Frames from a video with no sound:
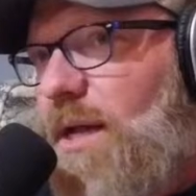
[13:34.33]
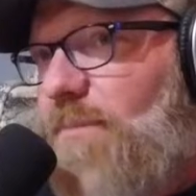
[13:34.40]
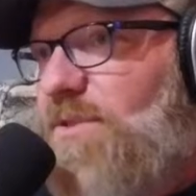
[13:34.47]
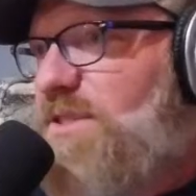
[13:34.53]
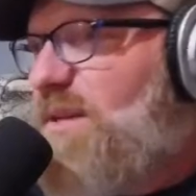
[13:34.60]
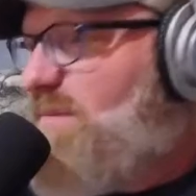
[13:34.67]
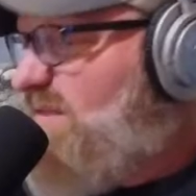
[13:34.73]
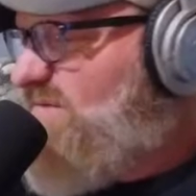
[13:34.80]
I'm
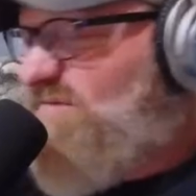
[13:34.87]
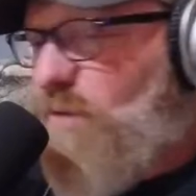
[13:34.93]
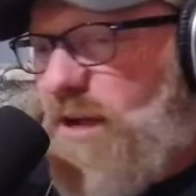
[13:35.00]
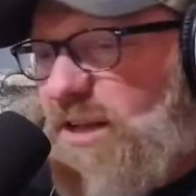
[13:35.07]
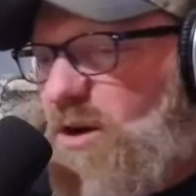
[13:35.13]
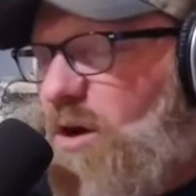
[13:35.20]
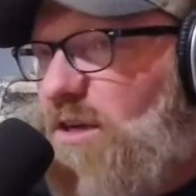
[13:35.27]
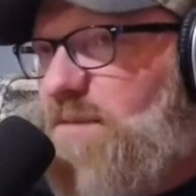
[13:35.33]
just like, my
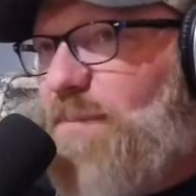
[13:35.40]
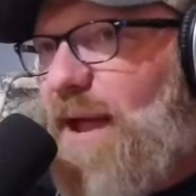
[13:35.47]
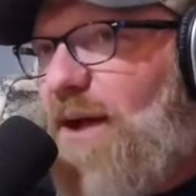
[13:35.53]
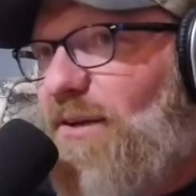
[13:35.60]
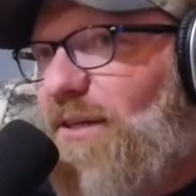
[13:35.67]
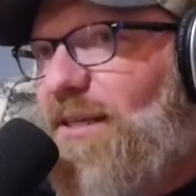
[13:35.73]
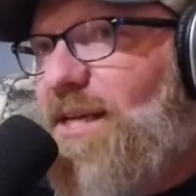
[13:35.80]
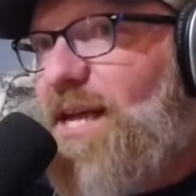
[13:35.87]
freaking heart's
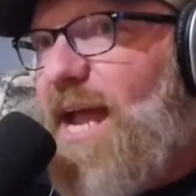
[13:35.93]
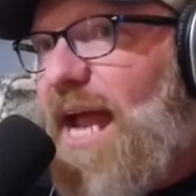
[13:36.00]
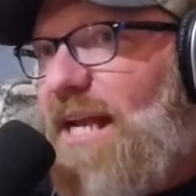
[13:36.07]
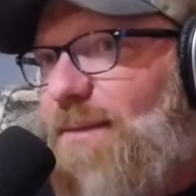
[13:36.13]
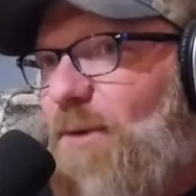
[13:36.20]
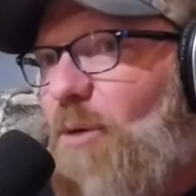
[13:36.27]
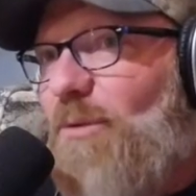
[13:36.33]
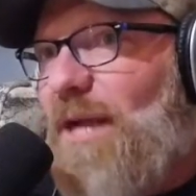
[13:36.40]
pounding. Any
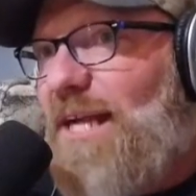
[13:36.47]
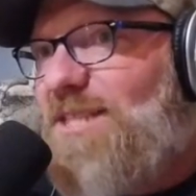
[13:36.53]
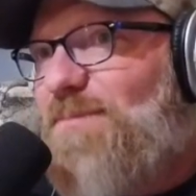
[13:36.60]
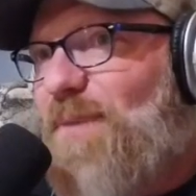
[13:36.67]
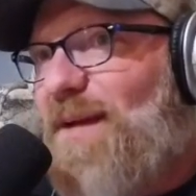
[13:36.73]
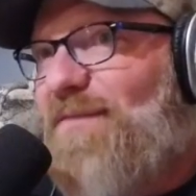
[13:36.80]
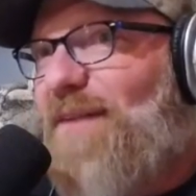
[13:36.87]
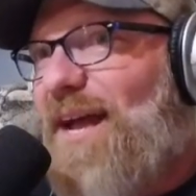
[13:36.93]
moment I
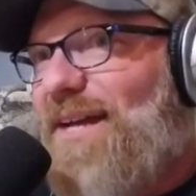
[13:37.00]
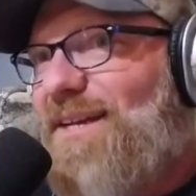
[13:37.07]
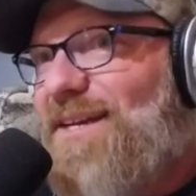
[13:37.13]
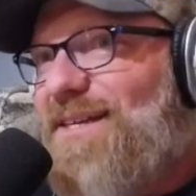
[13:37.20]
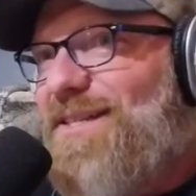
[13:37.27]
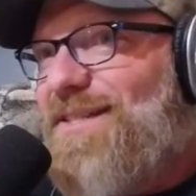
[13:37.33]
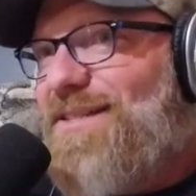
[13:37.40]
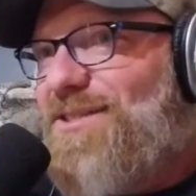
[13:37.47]
expect like
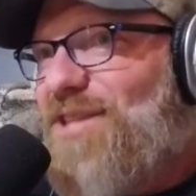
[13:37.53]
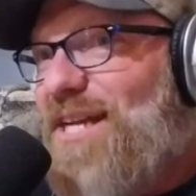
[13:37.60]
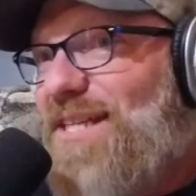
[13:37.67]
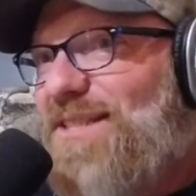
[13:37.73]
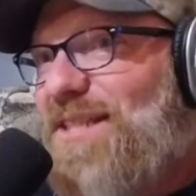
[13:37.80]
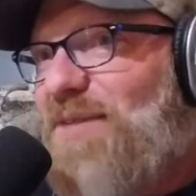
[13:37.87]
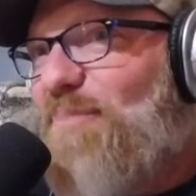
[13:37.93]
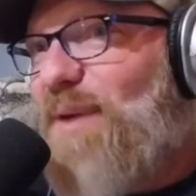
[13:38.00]

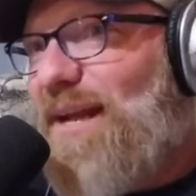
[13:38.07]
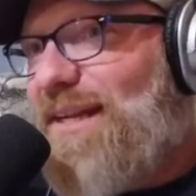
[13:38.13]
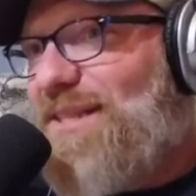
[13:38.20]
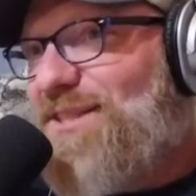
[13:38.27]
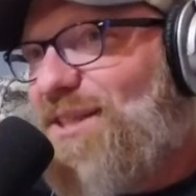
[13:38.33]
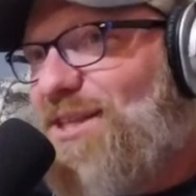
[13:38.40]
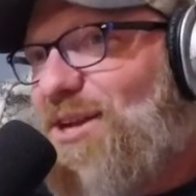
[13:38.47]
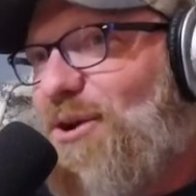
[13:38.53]
JCPenney
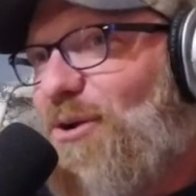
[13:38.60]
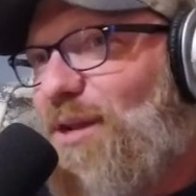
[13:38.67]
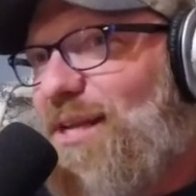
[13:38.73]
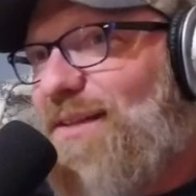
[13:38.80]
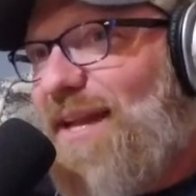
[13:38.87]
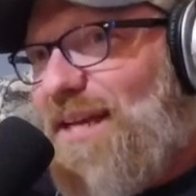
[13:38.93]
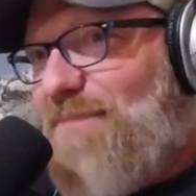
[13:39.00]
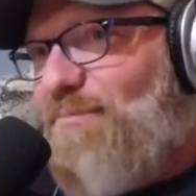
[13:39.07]
security,
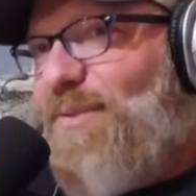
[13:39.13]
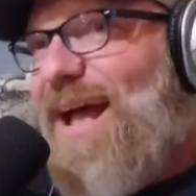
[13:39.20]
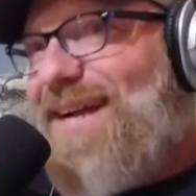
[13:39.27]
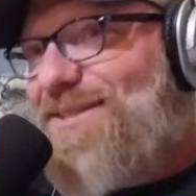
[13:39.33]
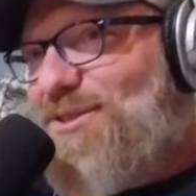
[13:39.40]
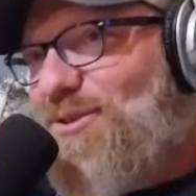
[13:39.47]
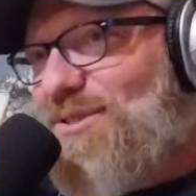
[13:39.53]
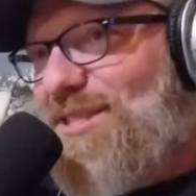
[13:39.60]
like in black
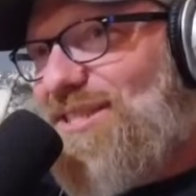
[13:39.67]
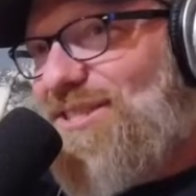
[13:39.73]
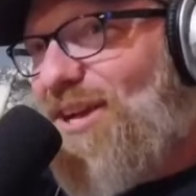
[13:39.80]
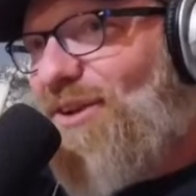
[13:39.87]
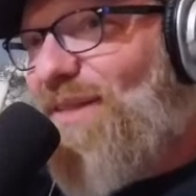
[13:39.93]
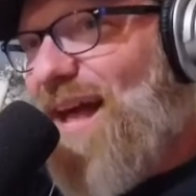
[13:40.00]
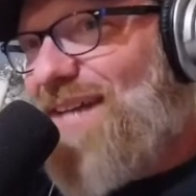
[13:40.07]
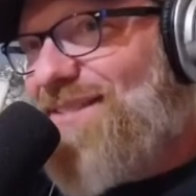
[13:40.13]
suits and
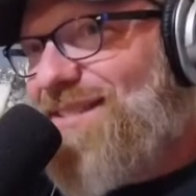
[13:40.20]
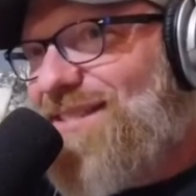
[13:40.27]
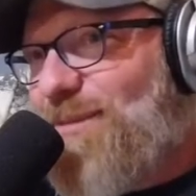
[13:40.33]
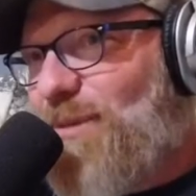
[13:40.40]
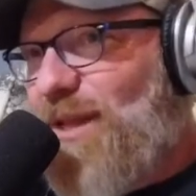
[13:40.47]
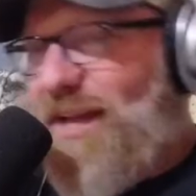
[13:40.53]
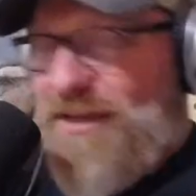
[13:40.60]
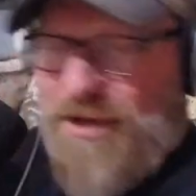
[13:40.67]
sunglasses, to be
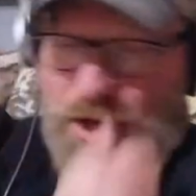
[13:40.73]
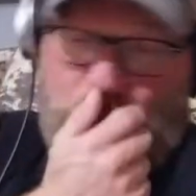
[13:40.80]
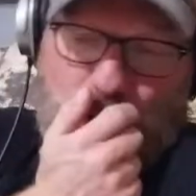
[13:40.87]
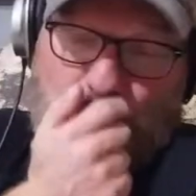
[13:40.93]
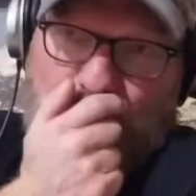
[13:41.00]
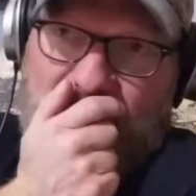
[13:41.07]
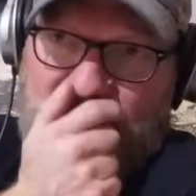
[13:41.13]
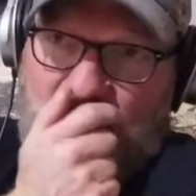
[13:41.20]
like,
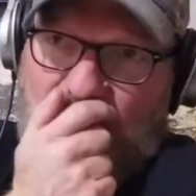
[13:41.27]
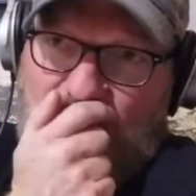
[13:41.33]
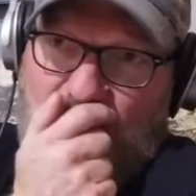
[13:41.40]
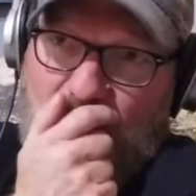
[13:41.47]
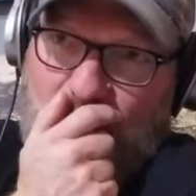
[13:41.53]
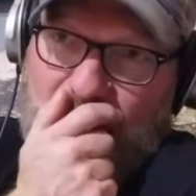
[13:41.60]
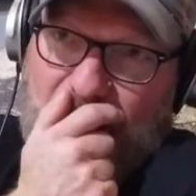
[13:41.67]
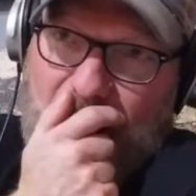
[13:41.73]
he's over
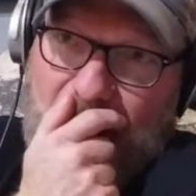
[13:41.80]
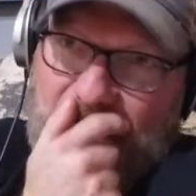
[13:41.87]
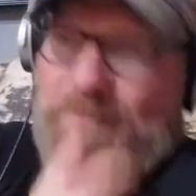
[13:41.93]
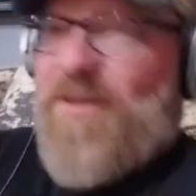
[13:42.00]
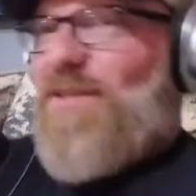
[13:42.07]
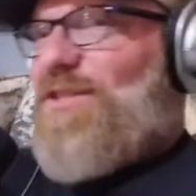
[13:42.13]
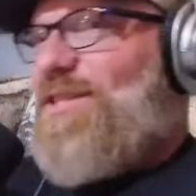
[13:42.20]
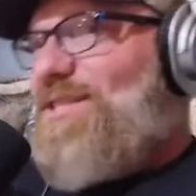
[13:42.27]
here, we got him,
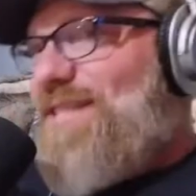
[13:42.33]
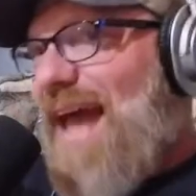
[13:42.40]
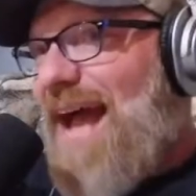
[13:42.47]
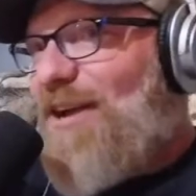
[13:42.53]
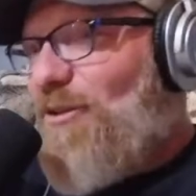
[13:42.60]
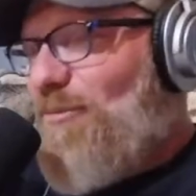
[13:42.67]
and just tackle